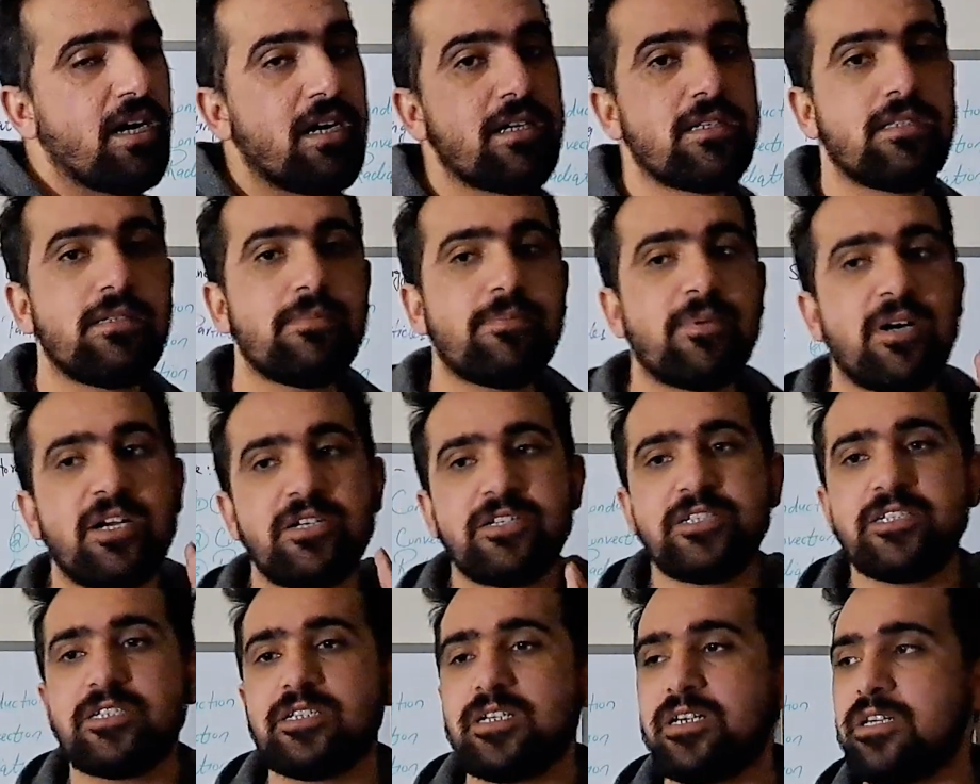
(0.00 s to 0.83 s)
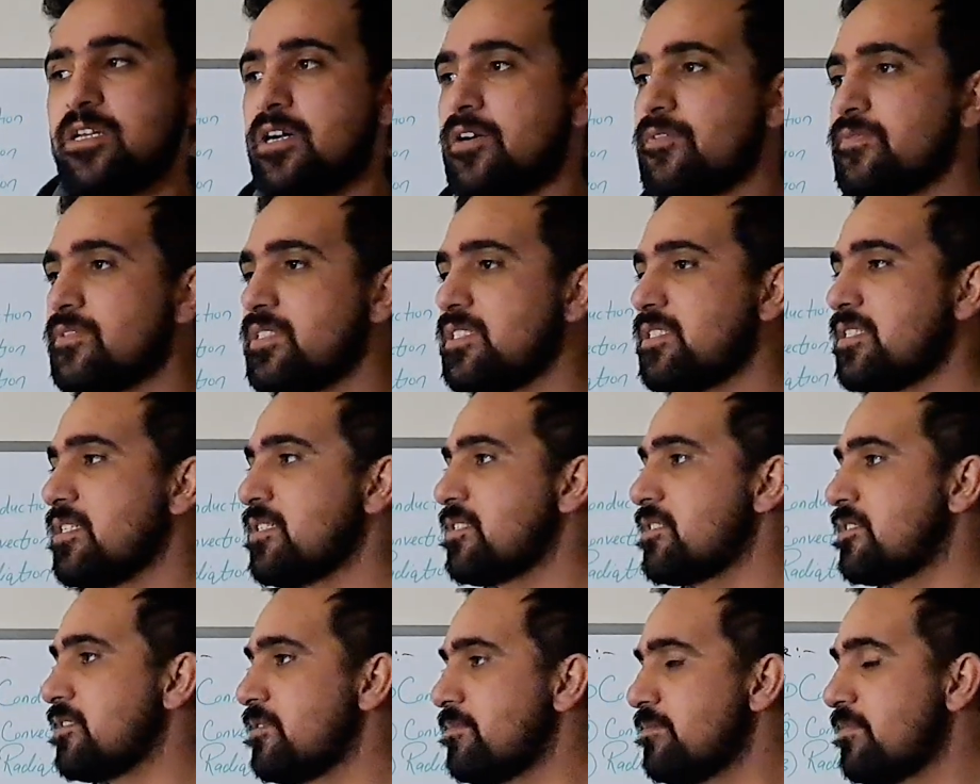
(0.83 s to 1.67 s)
or the particle of the
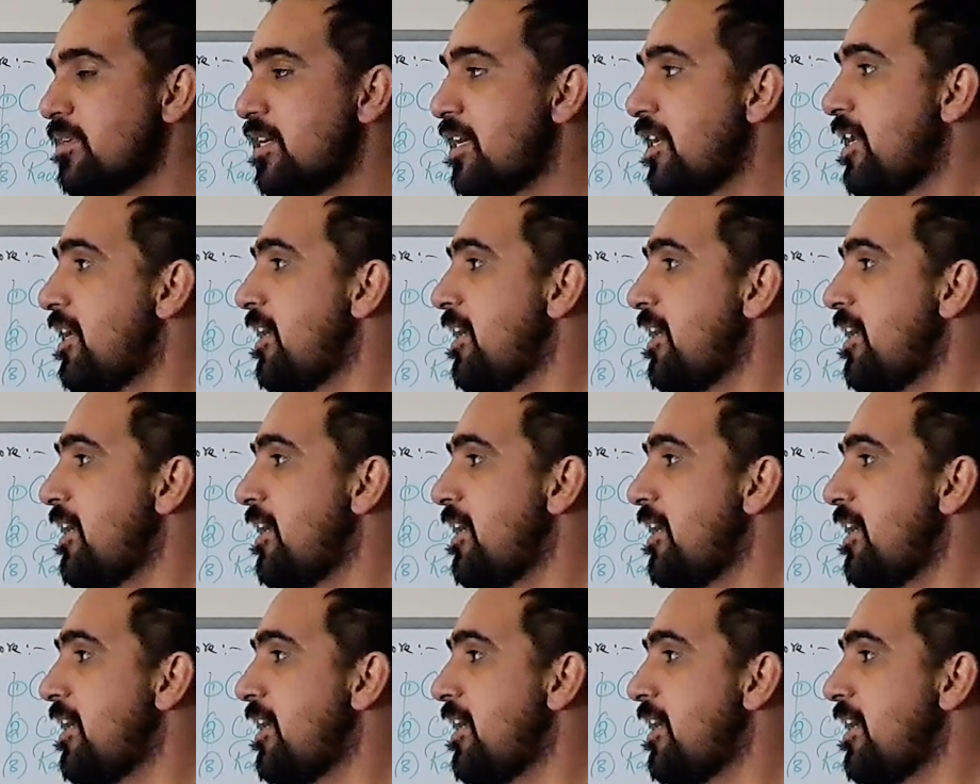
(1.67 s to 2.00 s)
system.